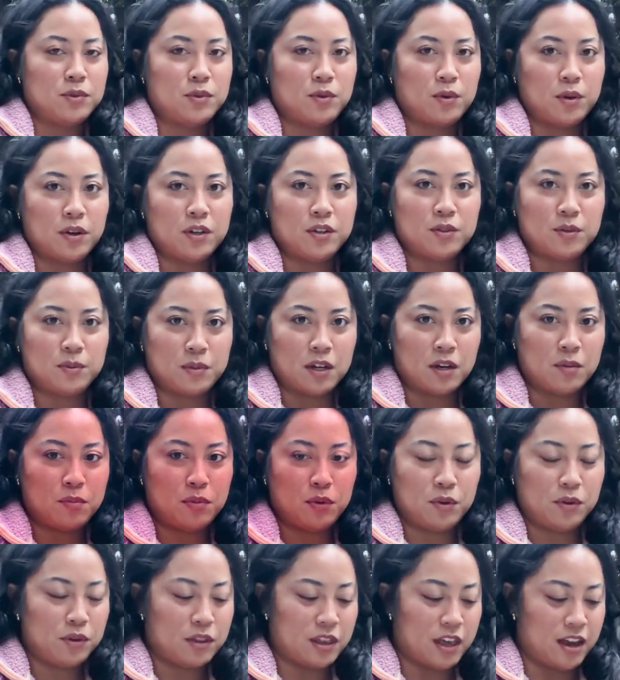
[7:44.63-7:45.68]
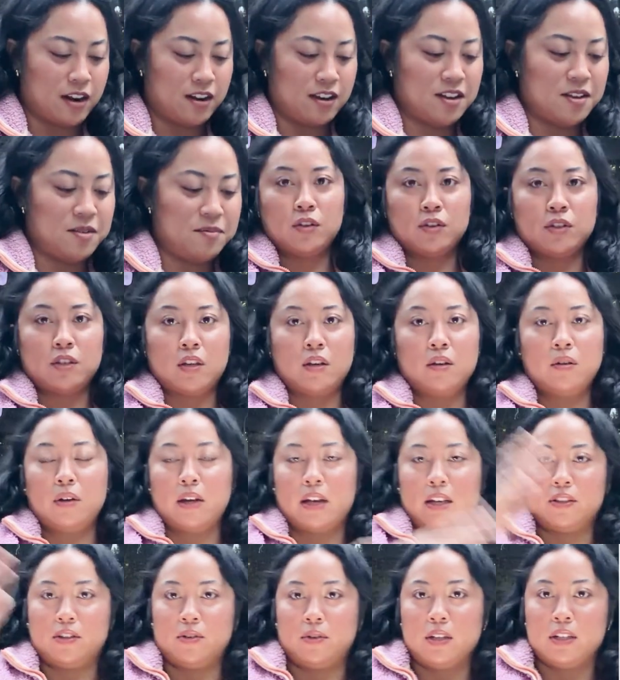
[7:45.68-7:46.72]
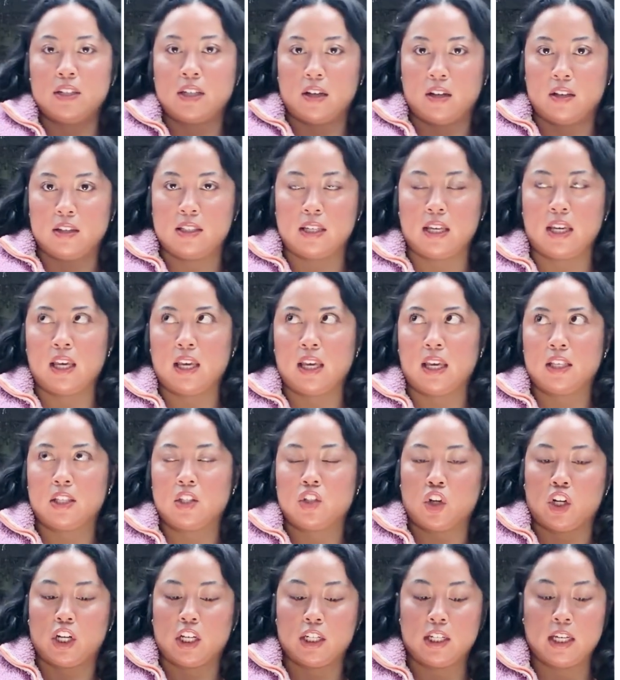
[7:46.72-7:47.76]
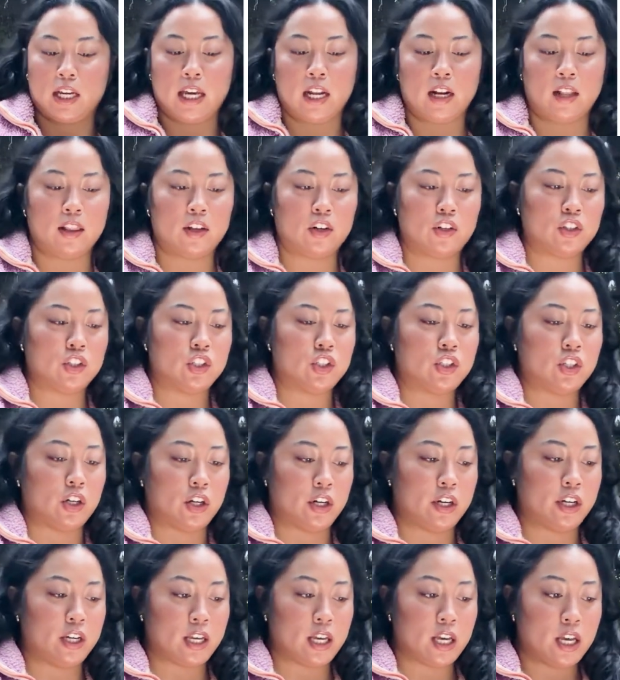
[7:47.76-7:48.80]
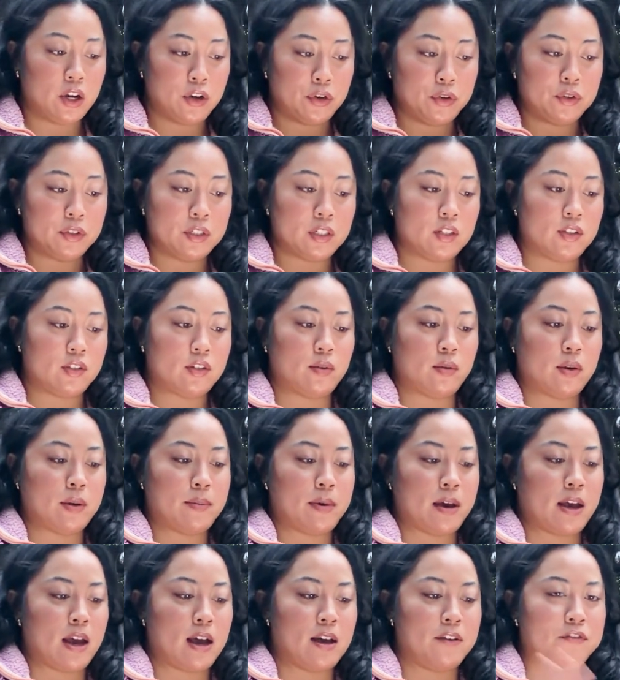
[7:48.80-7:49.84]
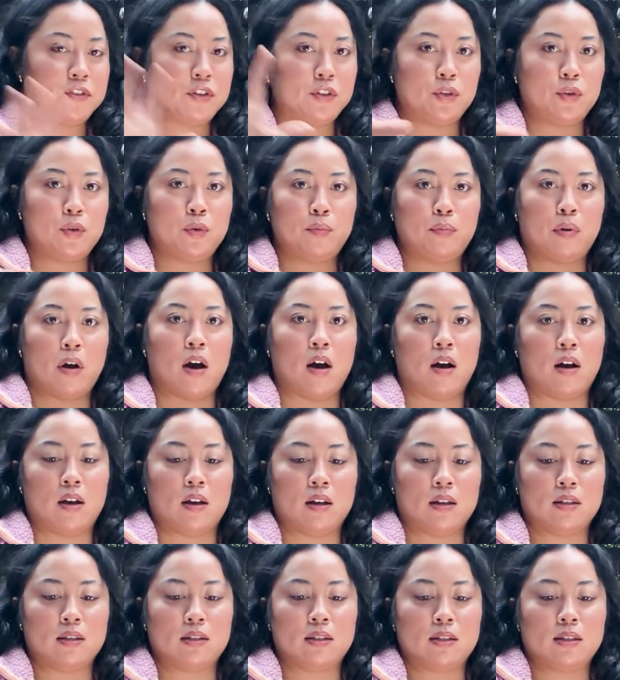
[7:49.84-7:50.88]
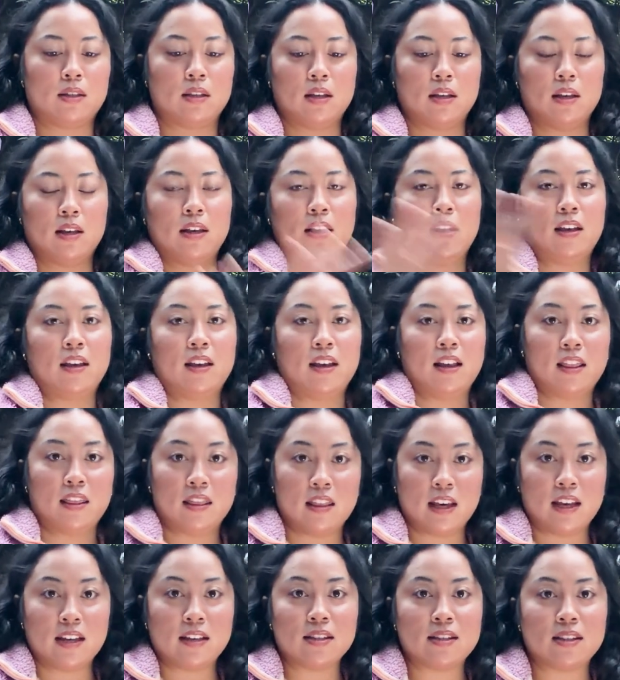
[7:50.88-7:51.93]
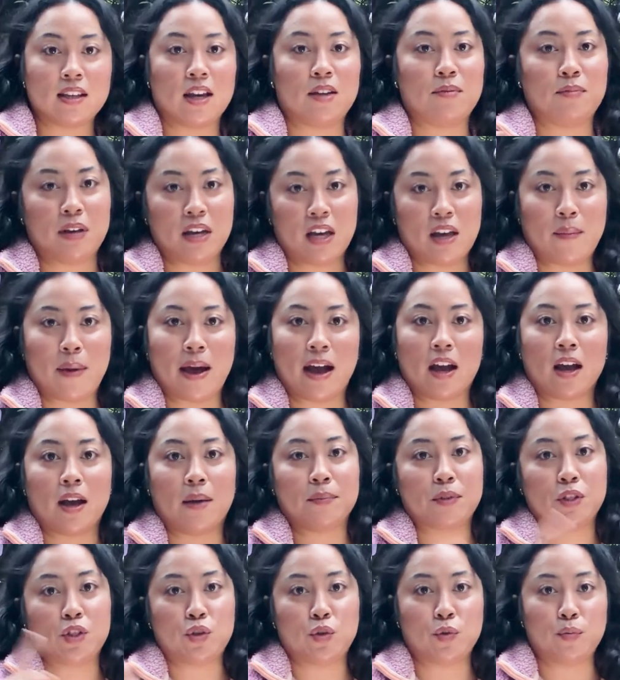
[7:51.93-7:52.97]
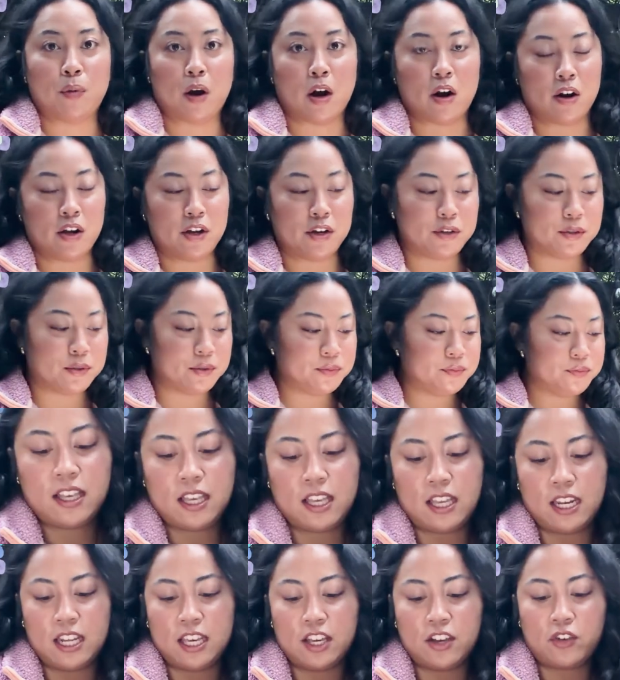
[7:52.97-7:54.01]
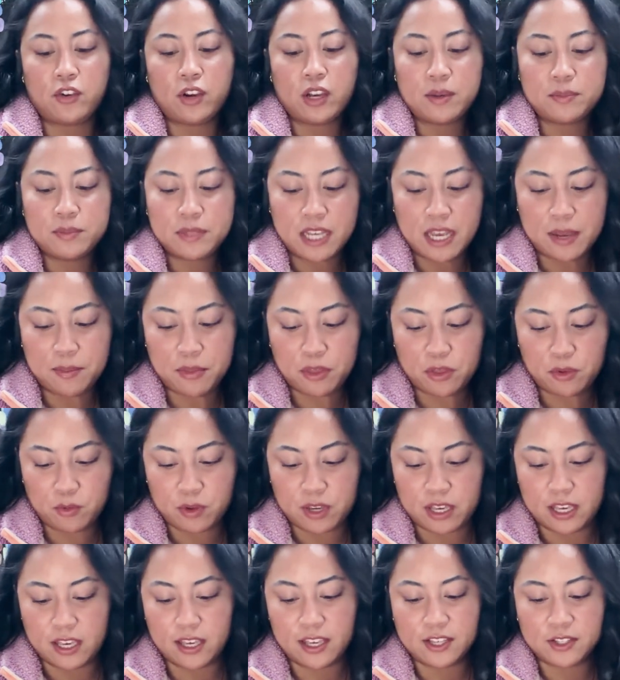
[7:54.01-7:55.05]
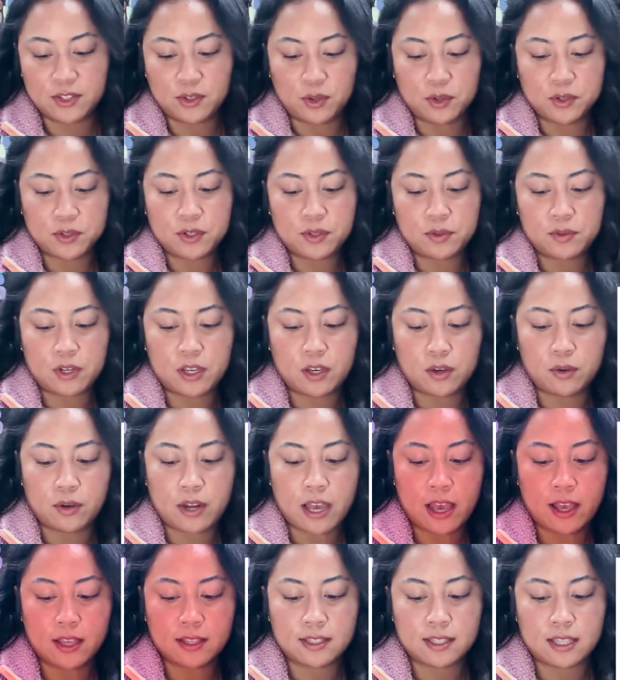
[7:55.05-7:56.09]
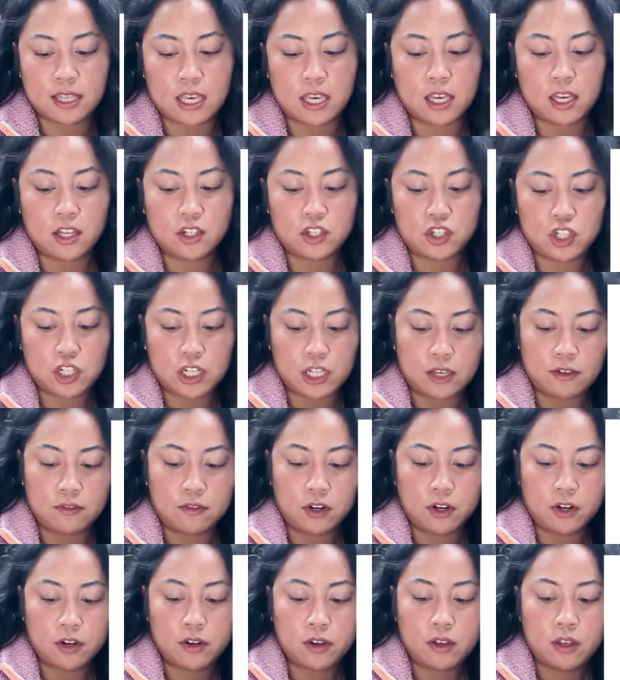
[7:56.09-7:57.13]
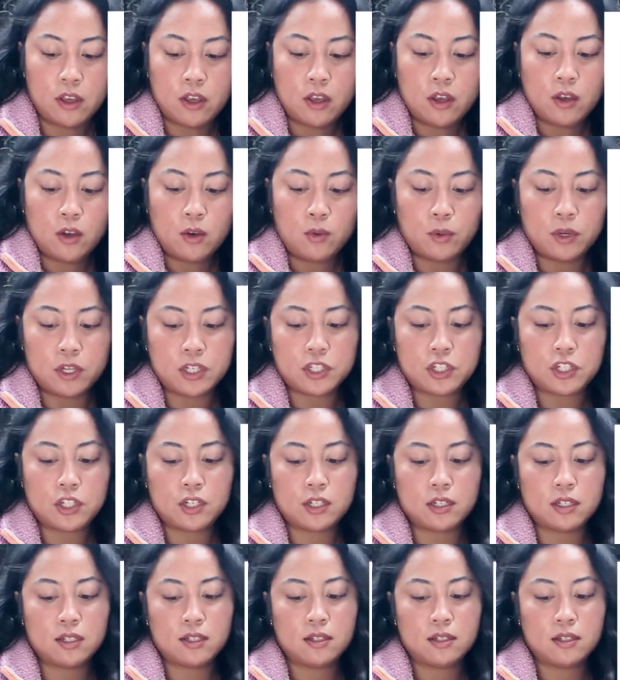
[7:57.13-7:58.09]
score, so I'm gonna pull that up. Also, as you can tell, it's like starting to get a little dark out, so I might have to pause this and pick it back up tomorrow. Enneagram type 3 is also known as the achiever, which